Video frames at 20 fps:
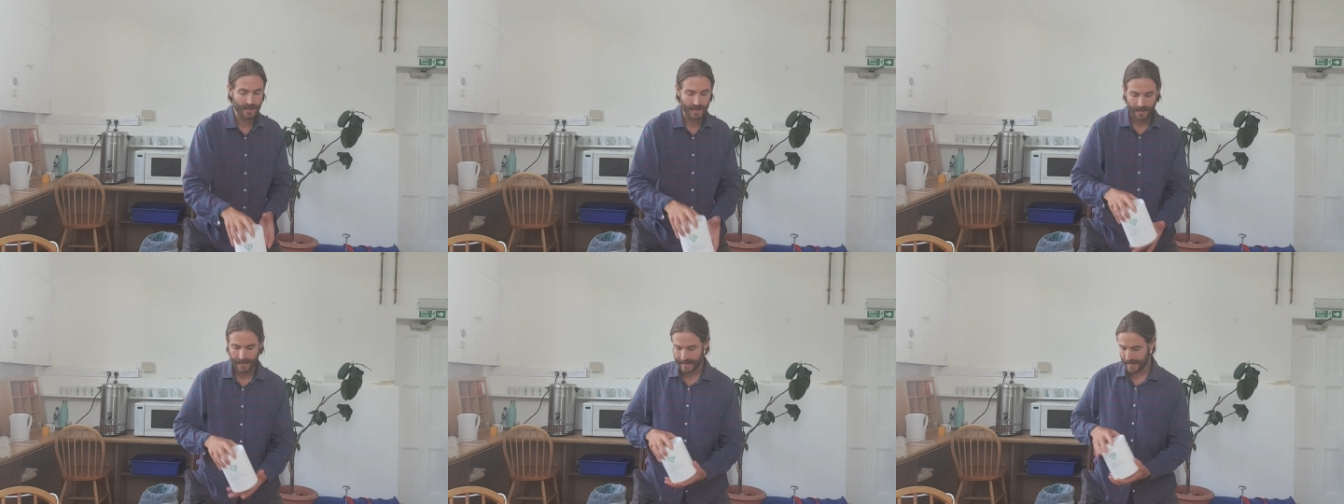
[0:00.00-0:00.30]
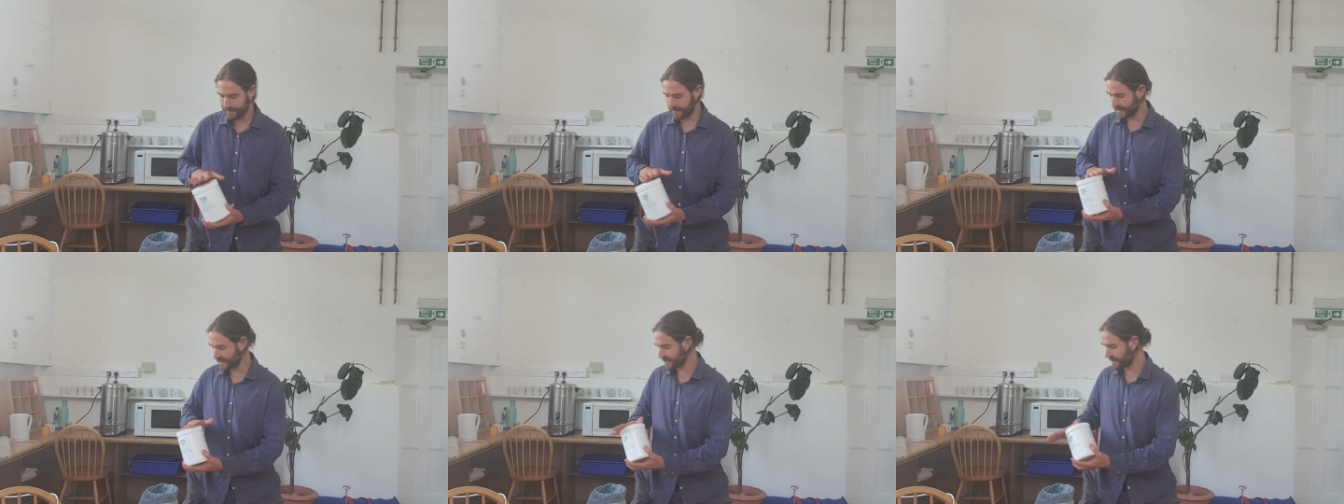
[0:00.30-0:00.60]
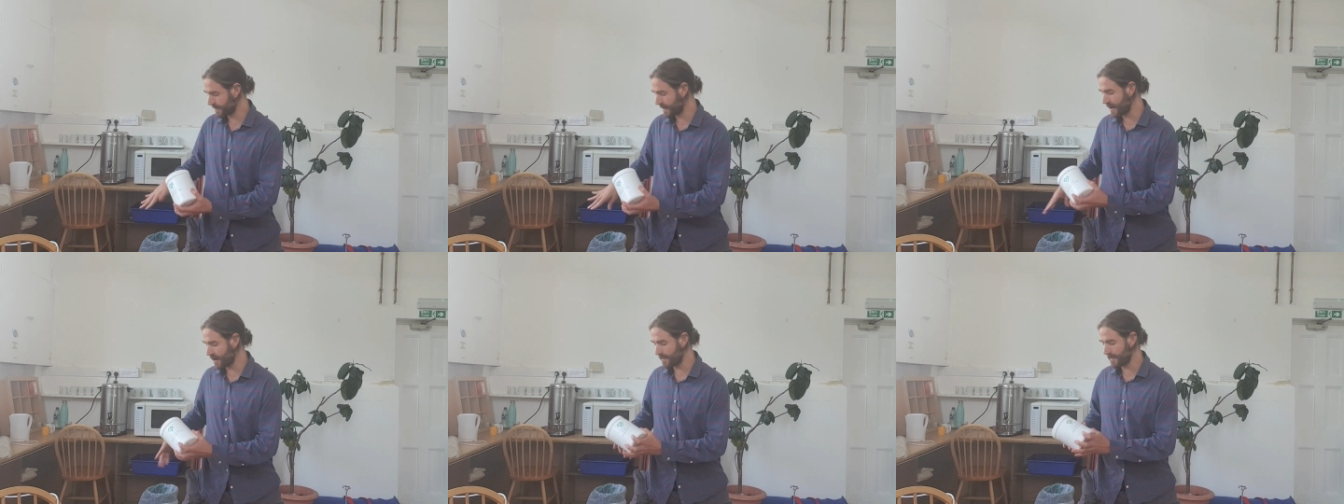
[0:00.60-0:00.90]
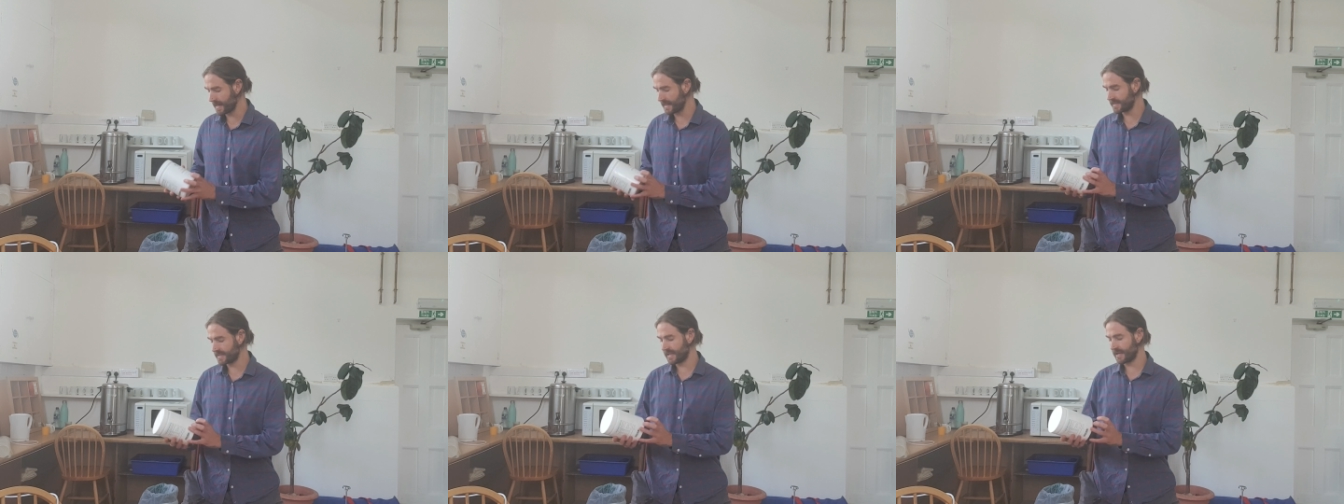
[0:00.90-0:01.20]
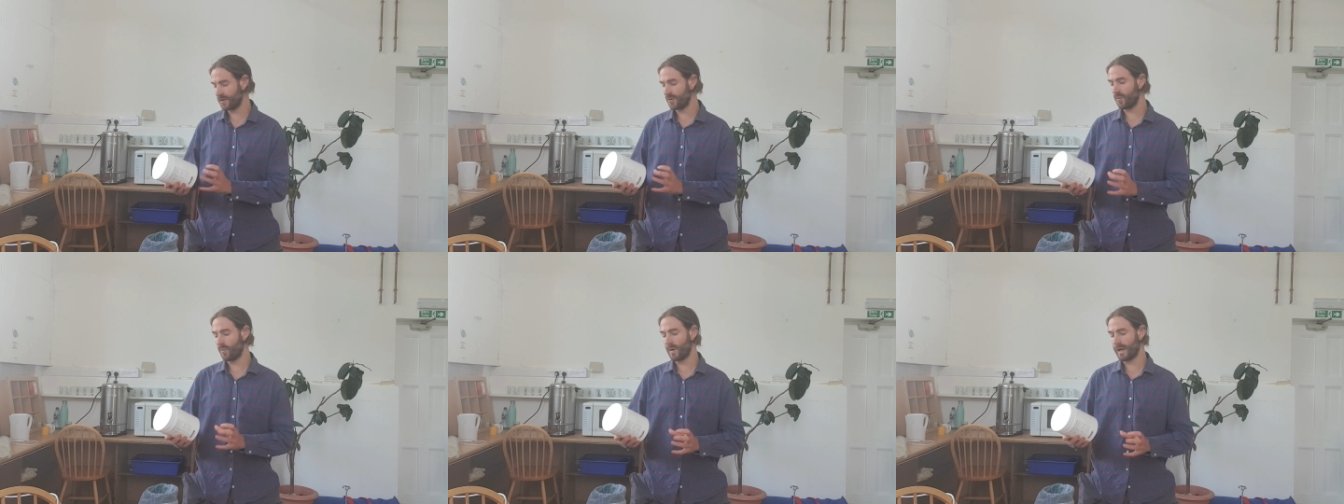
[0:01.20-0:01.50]
I am
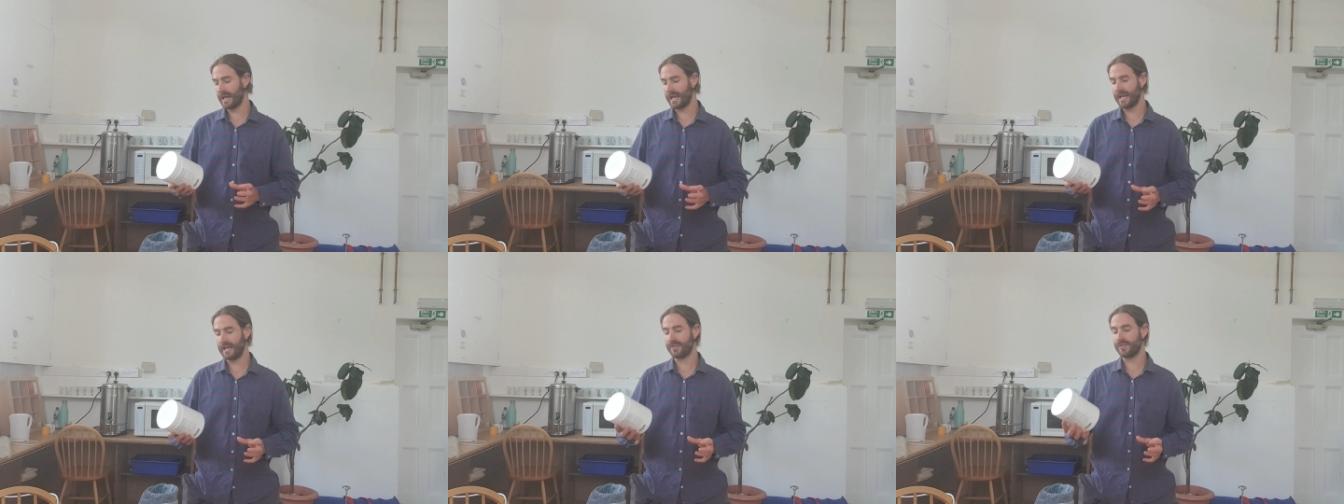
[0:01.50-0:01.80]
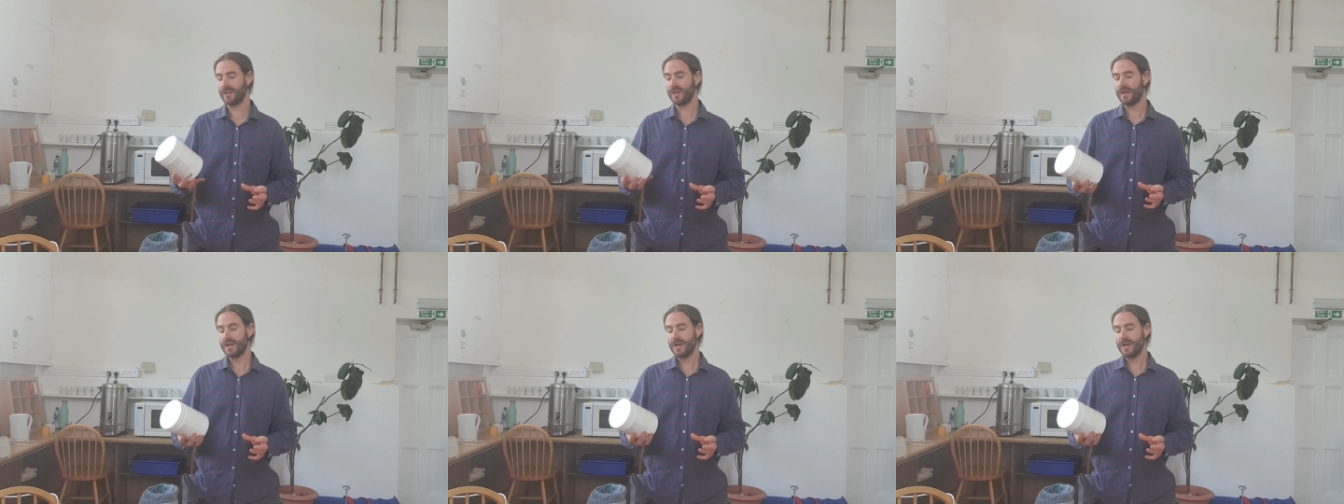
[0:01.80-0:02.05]
experimenting with